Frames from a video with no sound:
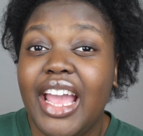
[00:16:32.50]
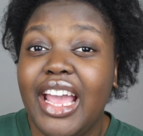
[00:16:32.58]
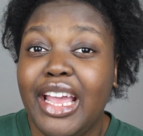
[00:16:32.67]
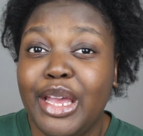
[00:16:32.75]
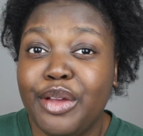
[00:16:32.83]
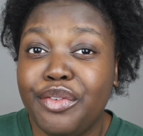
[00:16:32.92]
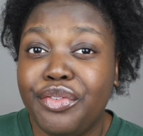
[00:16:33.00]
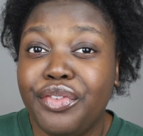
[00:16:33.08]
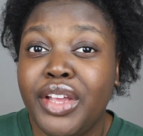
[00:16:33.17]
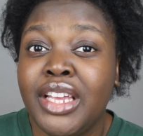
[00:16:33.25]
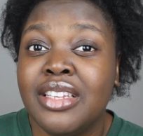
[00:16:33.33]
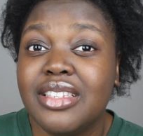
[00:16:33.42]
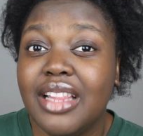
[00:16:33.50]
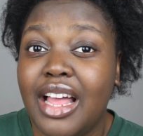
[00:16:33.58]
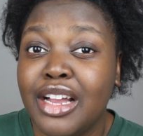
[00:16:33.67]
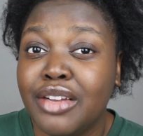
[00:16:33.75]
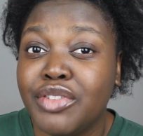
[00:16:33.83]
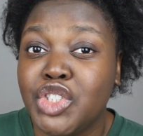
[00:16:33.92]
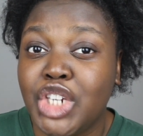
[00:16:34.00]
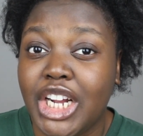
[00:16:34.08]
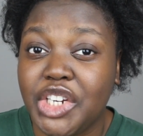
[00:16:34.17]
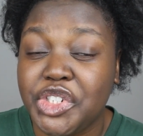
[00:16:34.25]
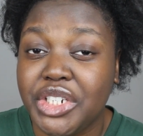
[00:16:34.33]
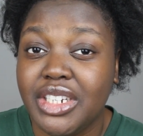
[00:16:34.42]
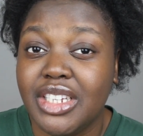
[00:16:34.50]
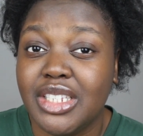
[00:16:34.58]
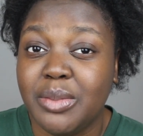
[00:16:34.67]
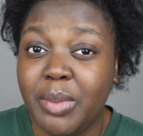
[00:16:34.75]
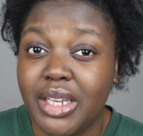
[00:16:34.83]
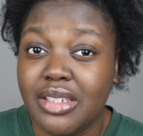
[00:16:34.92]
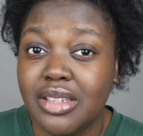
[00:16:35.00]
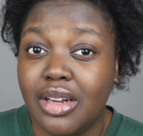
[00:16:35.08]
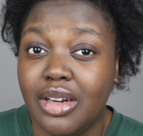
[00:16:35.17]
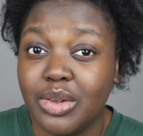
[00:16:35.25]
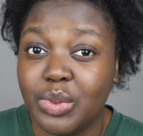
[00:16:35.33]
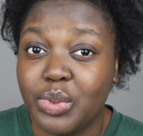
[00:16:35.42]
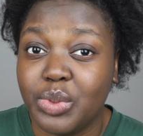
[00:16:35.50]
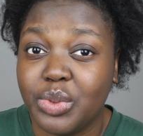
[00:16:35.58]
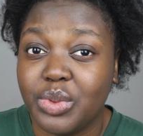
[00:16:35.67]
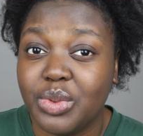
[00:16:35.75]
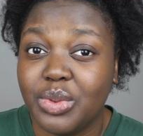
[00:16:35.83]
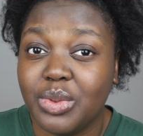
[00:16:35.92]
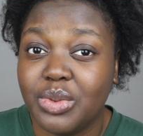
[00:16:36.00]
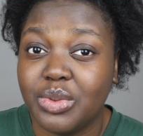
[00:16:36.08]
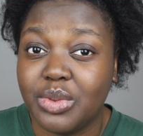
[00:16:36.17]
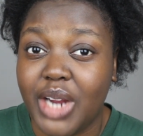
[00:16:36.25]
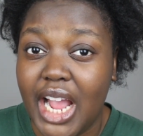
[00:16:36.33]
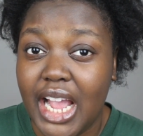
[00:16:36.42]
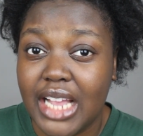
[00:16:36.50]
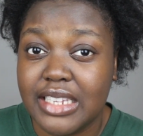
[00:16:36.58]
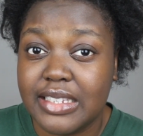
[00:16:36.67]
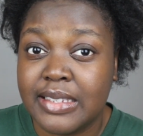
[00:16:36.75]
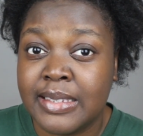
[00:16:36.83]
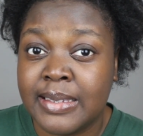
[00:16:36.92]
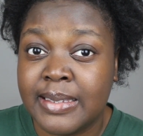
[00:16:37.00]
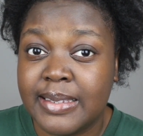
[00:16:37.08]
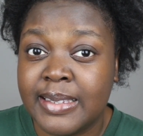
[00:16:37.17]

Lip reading: if his lack of attraction is based on race.